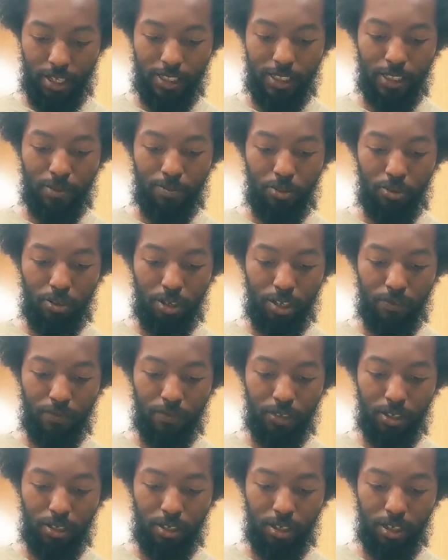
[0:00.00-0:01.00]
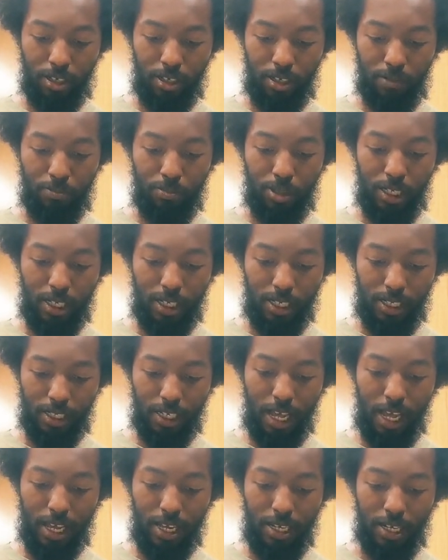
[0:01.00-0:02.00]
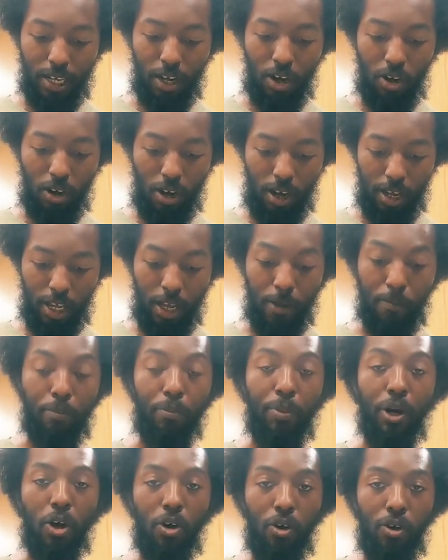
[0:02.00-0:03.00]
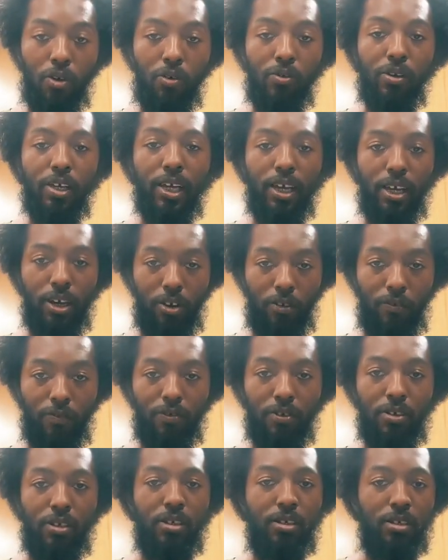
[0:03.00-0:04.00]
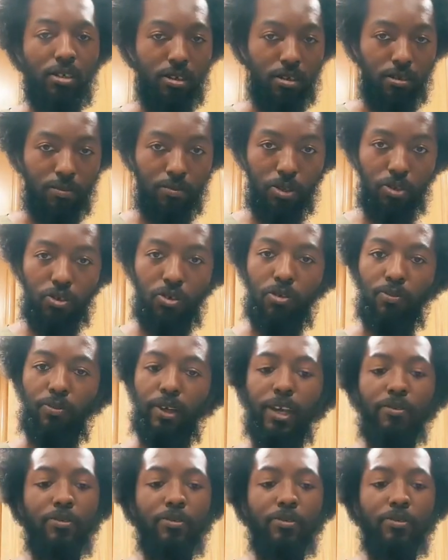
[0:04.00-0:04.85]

It's important for blood clotting and heart and bone health. Boom.